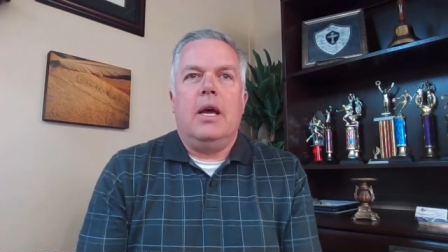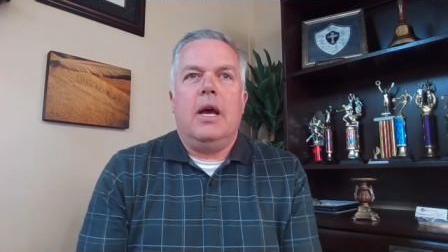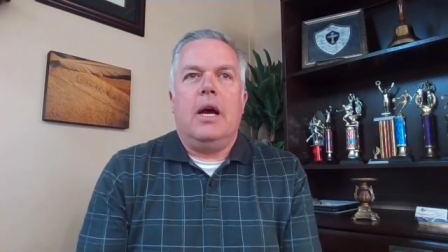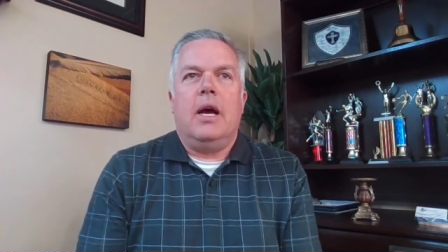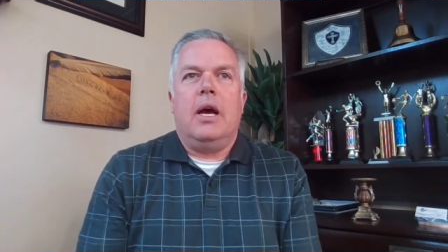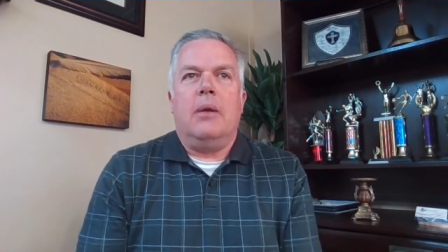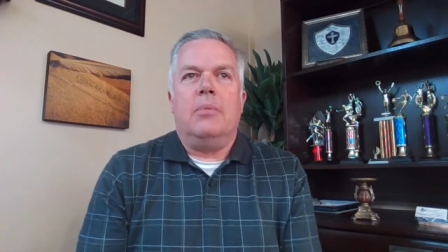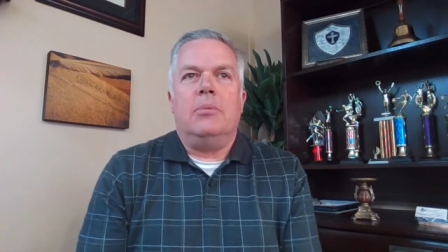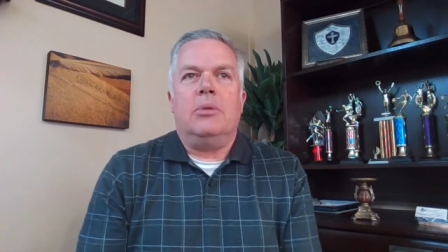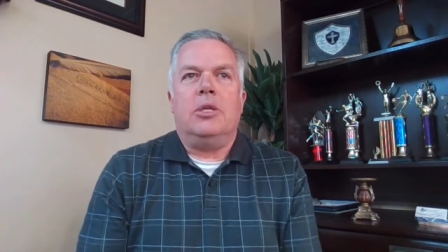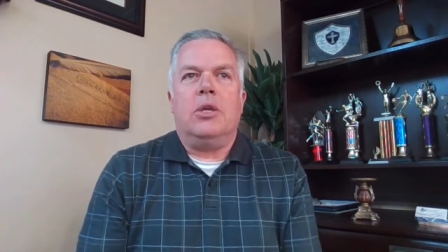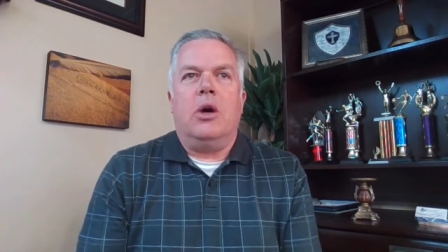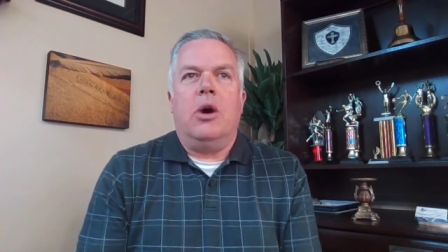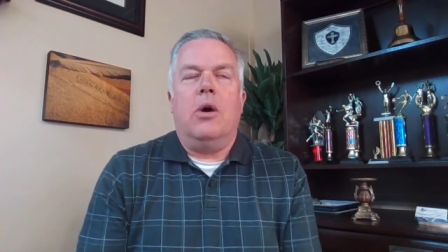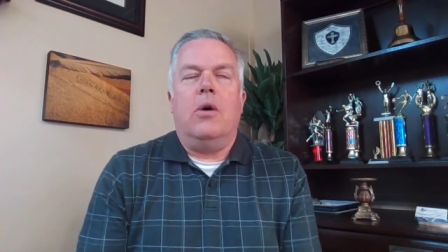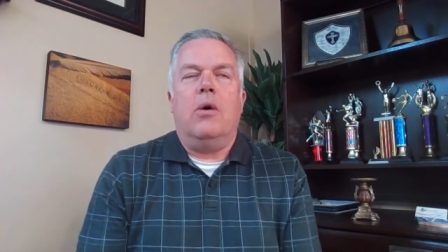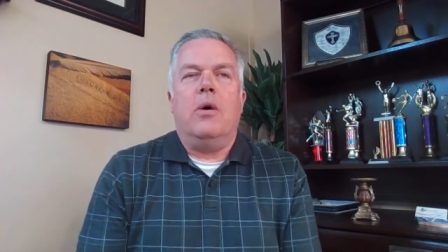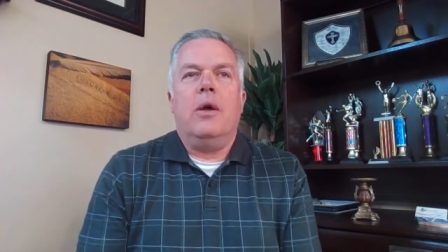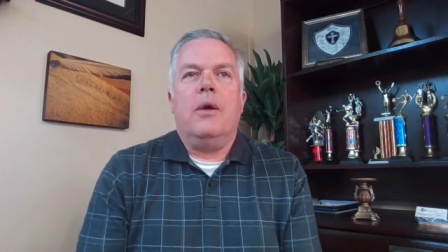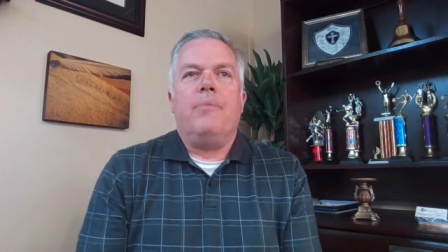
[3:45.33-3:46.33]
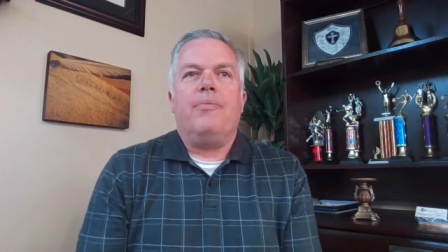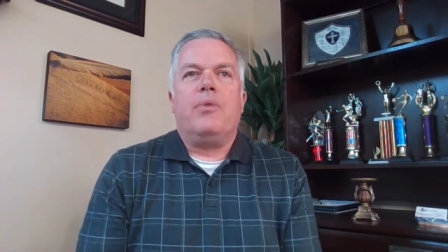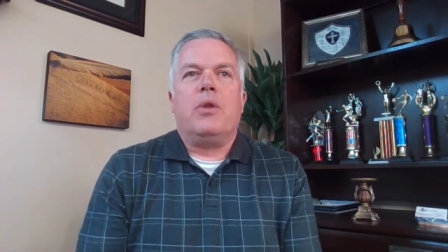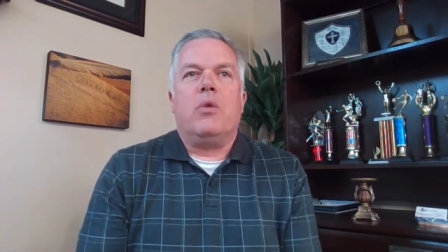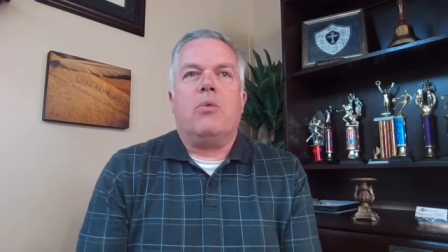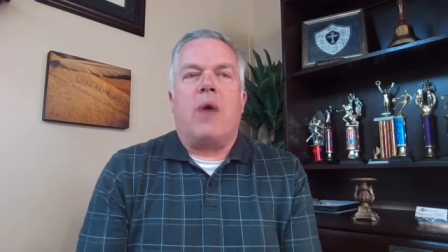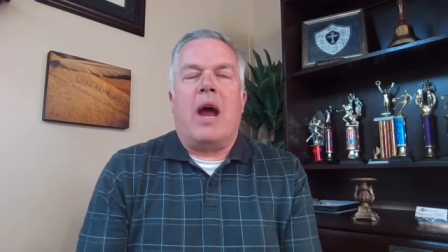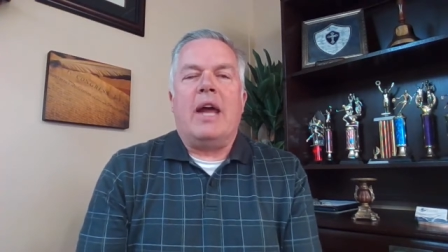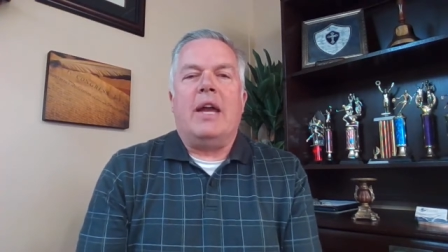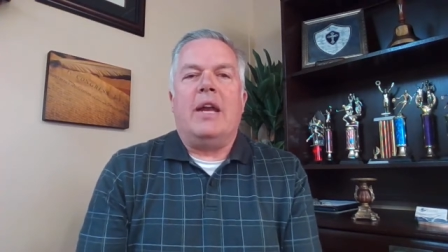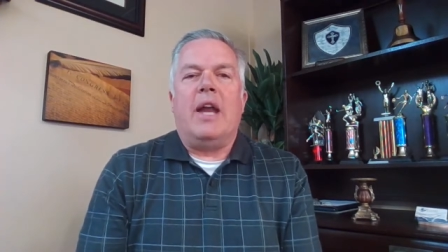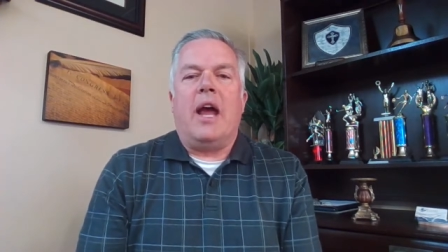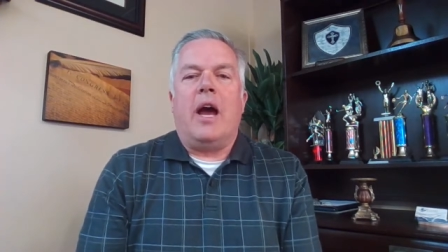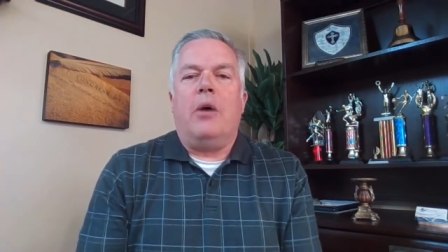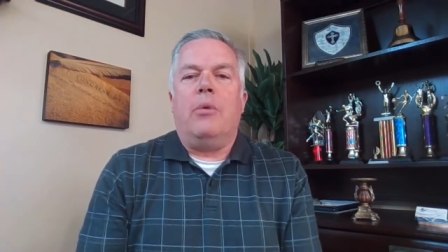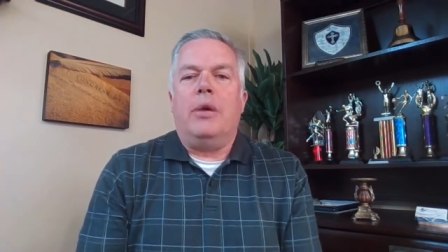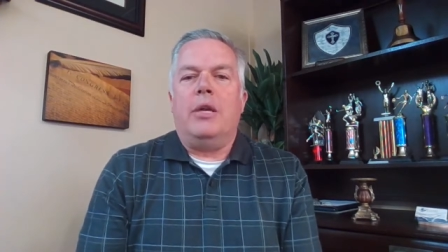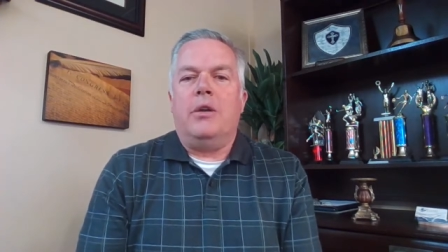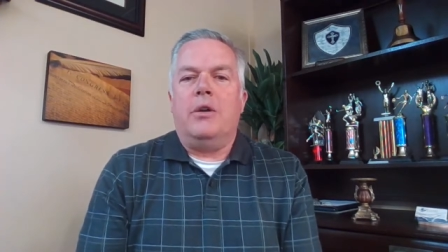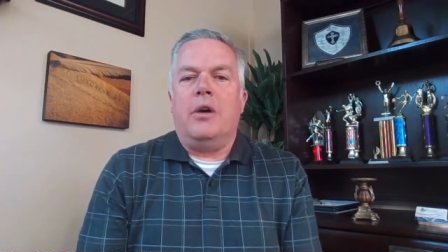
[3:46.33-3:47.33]
Um, so Right now,
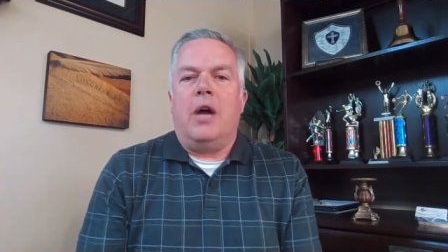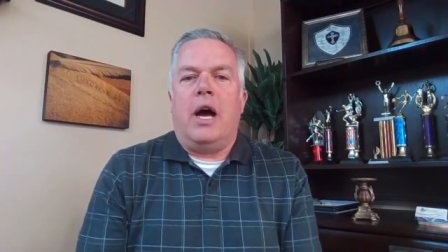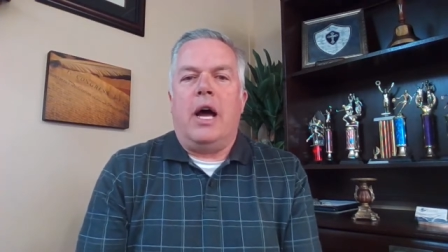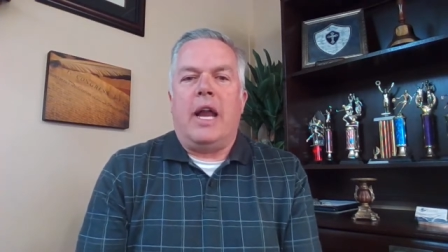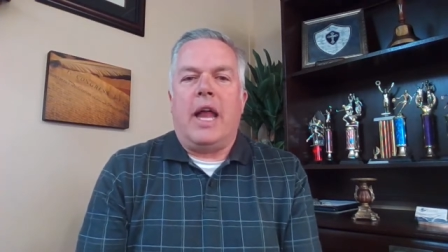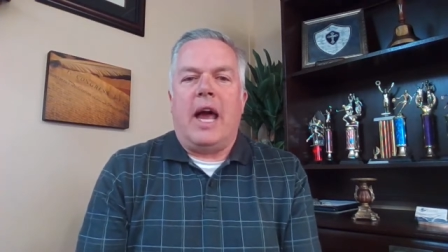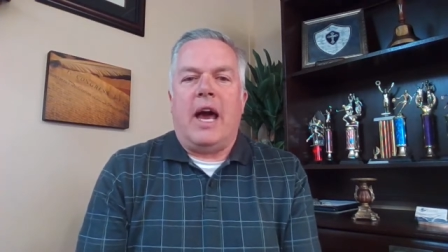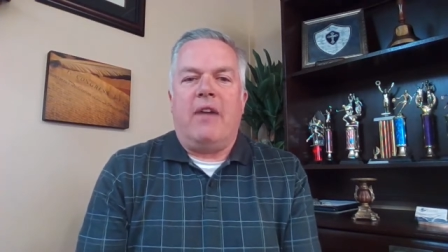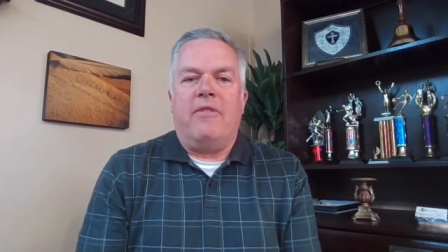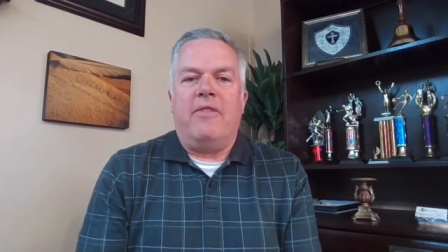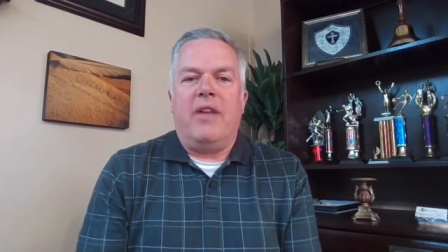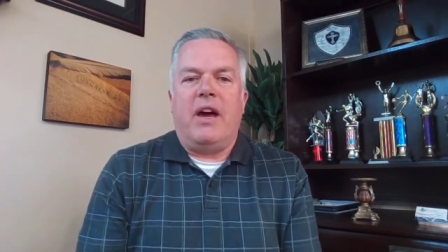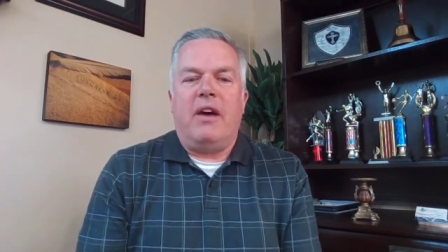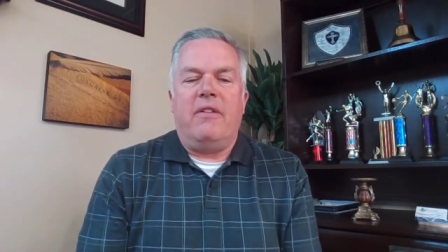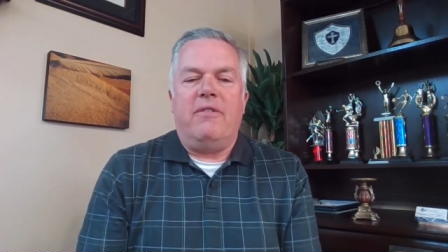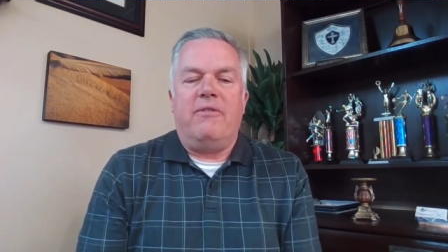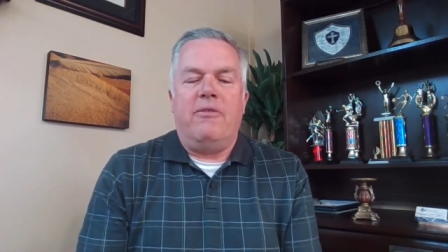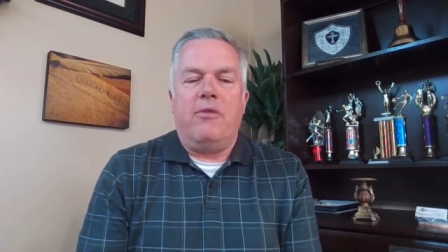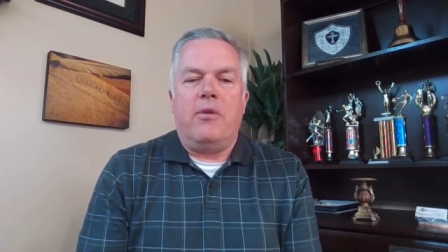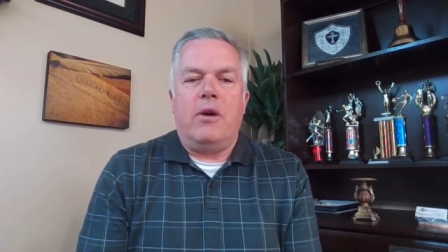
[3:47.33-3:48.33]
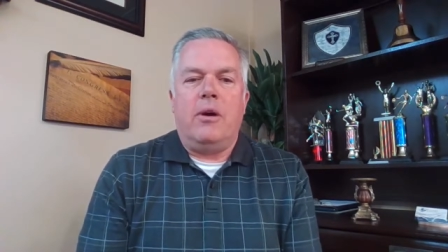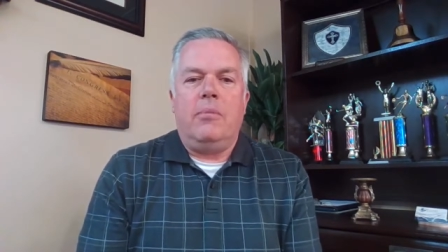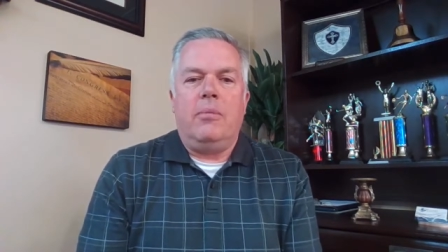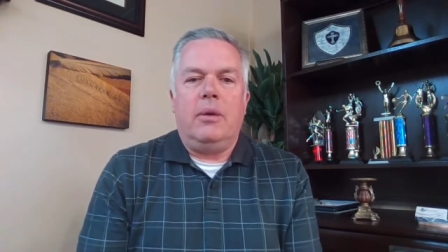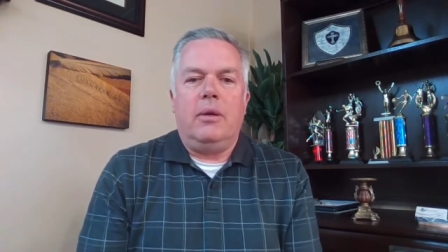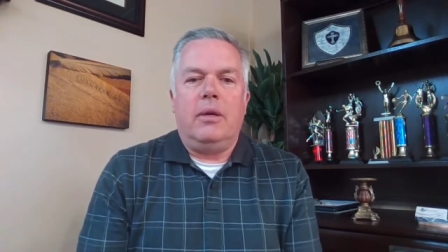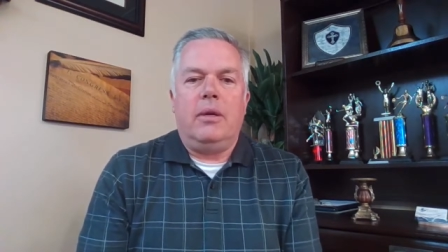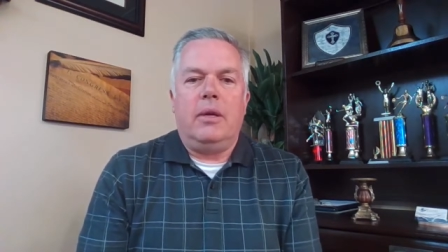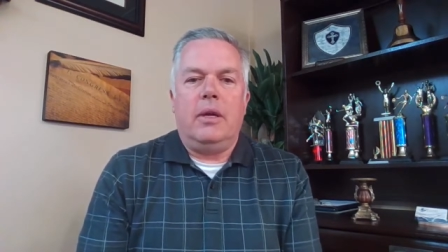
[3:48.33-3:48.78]
we do not have that form,